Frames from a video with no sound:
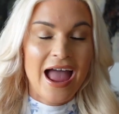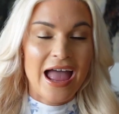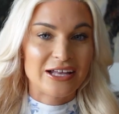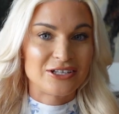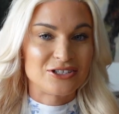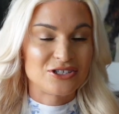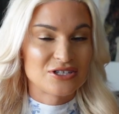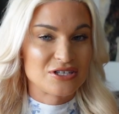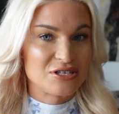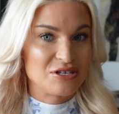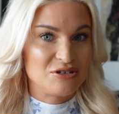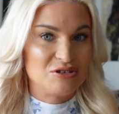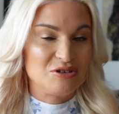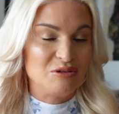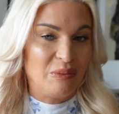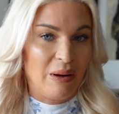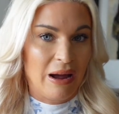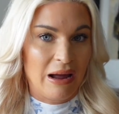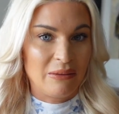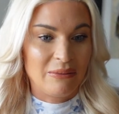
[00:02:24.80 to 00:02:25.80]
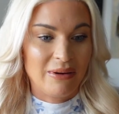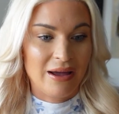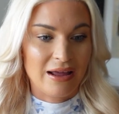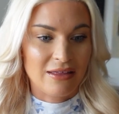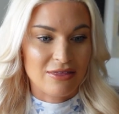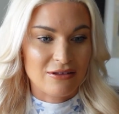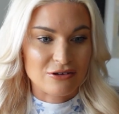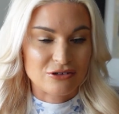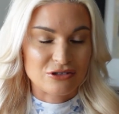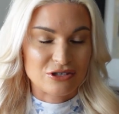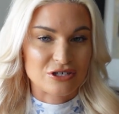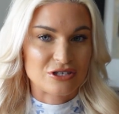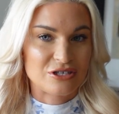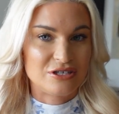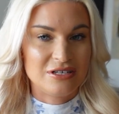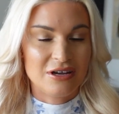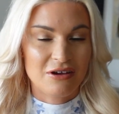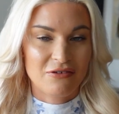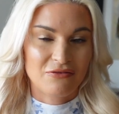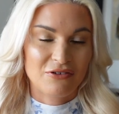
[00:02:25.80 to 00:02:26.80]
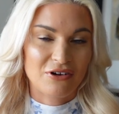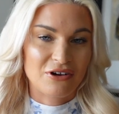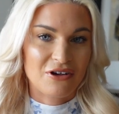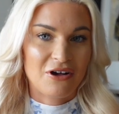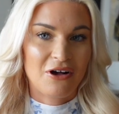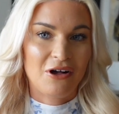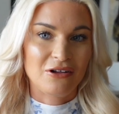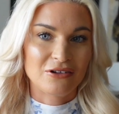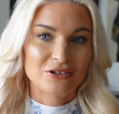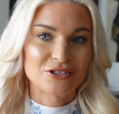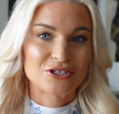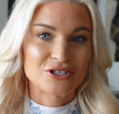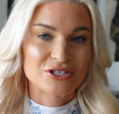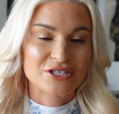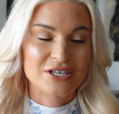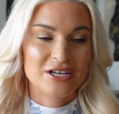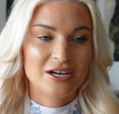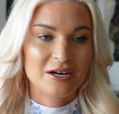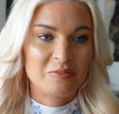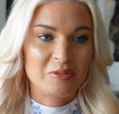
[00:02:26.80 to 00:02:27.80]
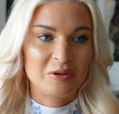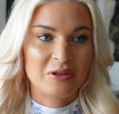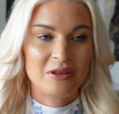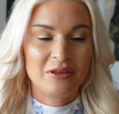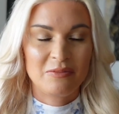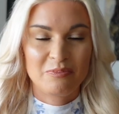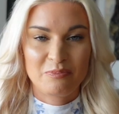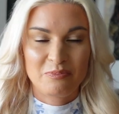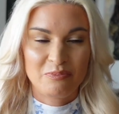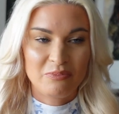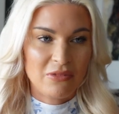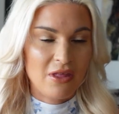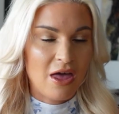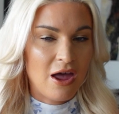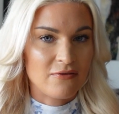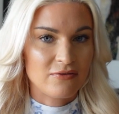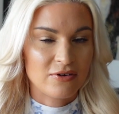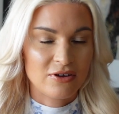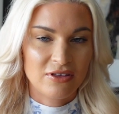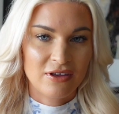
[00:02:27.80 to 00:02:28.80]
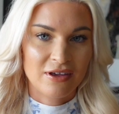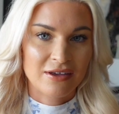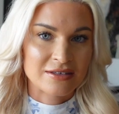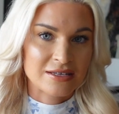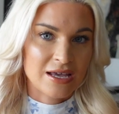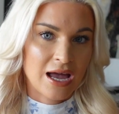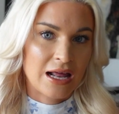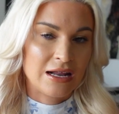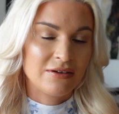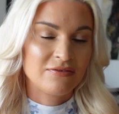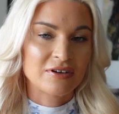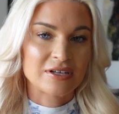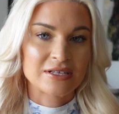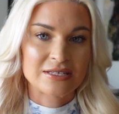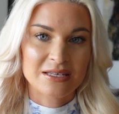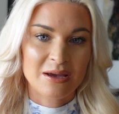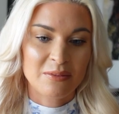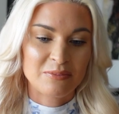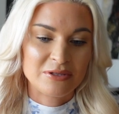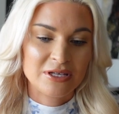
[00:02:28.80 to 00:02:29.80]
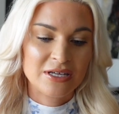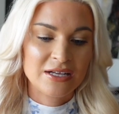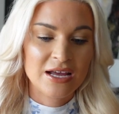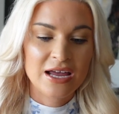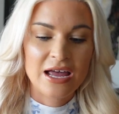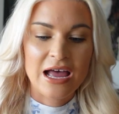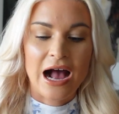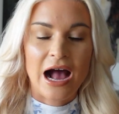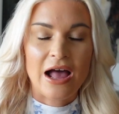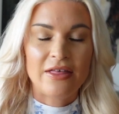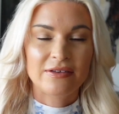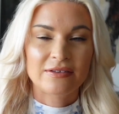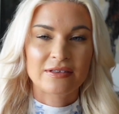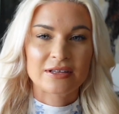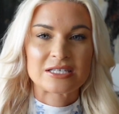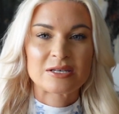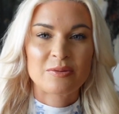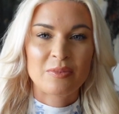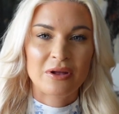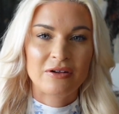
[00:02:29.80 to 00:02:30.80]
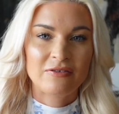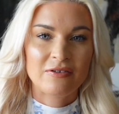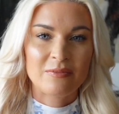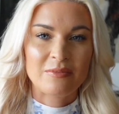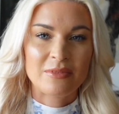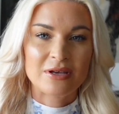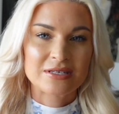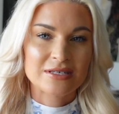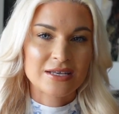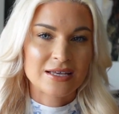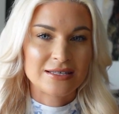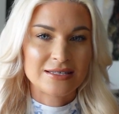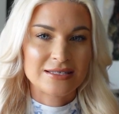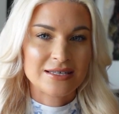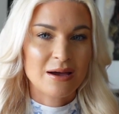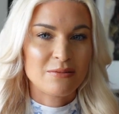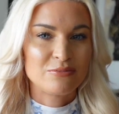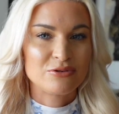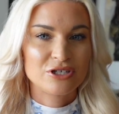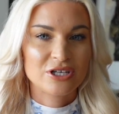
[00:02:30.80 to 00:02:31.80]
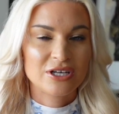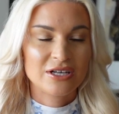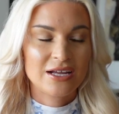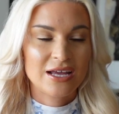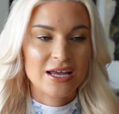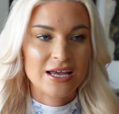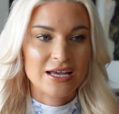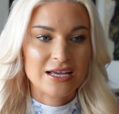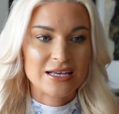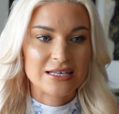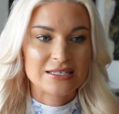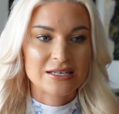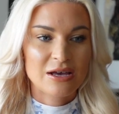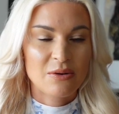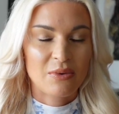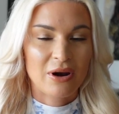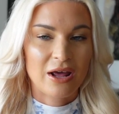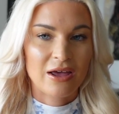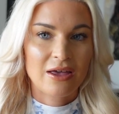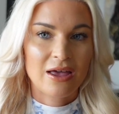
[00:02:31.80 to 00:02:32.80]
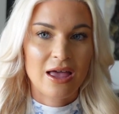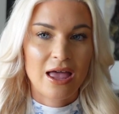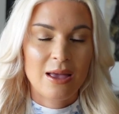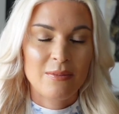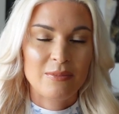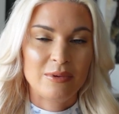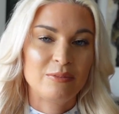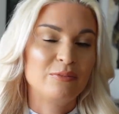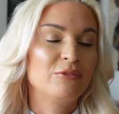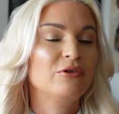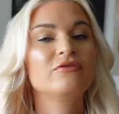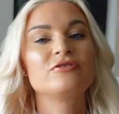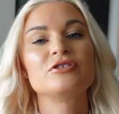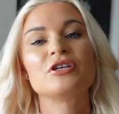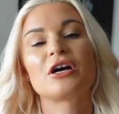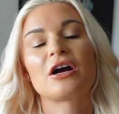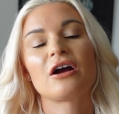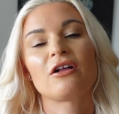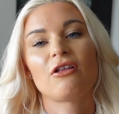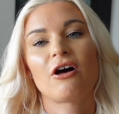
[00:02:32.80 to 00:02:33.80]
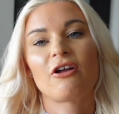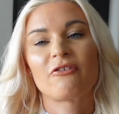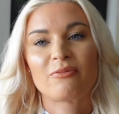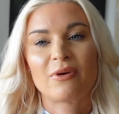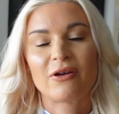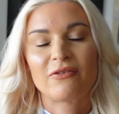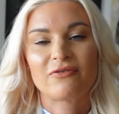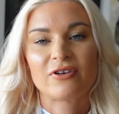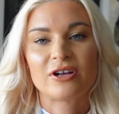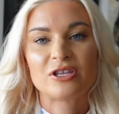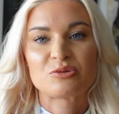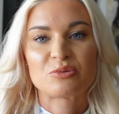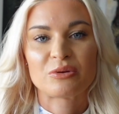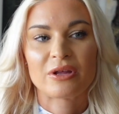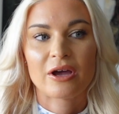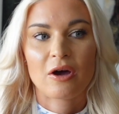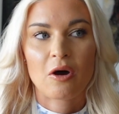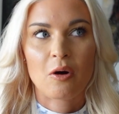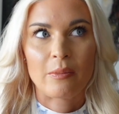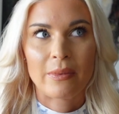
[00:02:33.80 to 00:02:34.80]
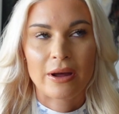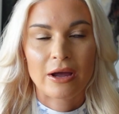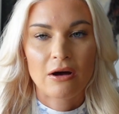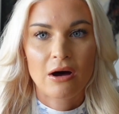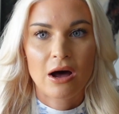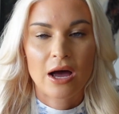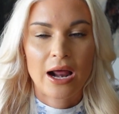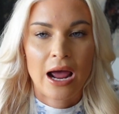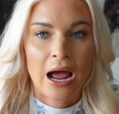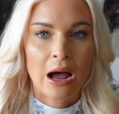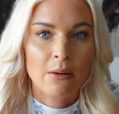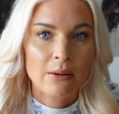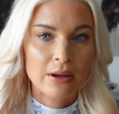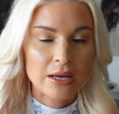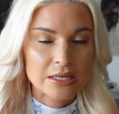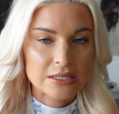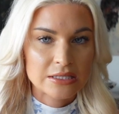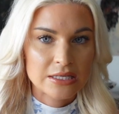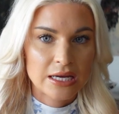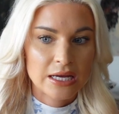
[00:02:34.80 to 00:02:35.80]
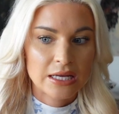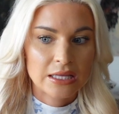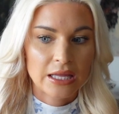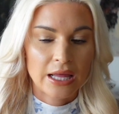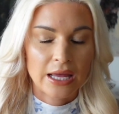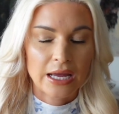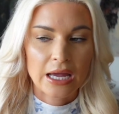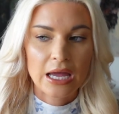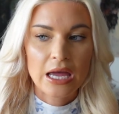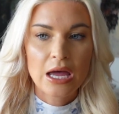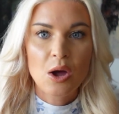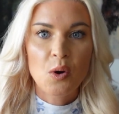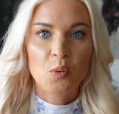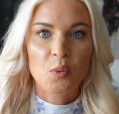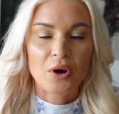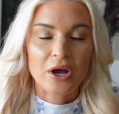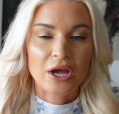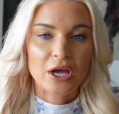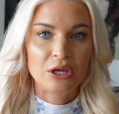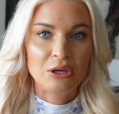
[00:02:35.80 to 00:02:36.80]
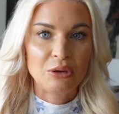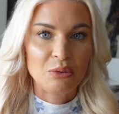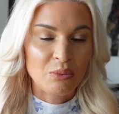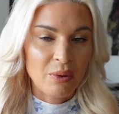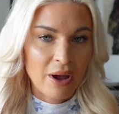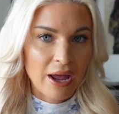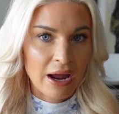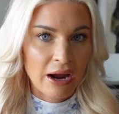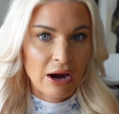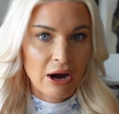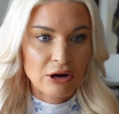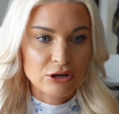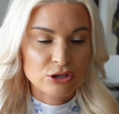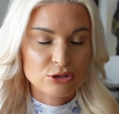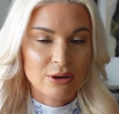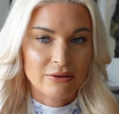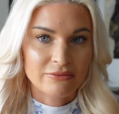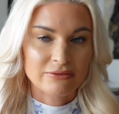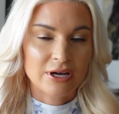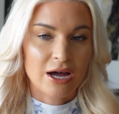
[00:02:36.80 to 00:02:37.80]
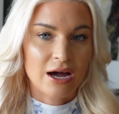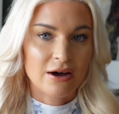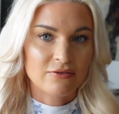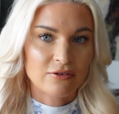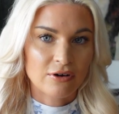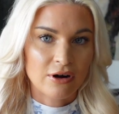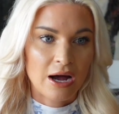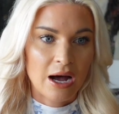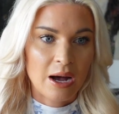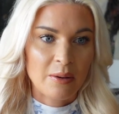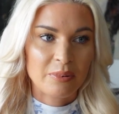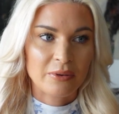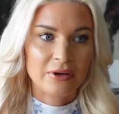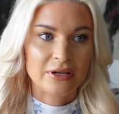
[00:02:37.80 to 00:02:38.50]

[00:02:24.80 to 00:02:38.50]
It's just the Dubai way. There's just different cultures here, but everything is kind of accepted. I think that's a bit of a misconception, is when I came and moved here, a lot of my friends were like, oh my God, how is it? Like, what can you wear? Do you have to cover up?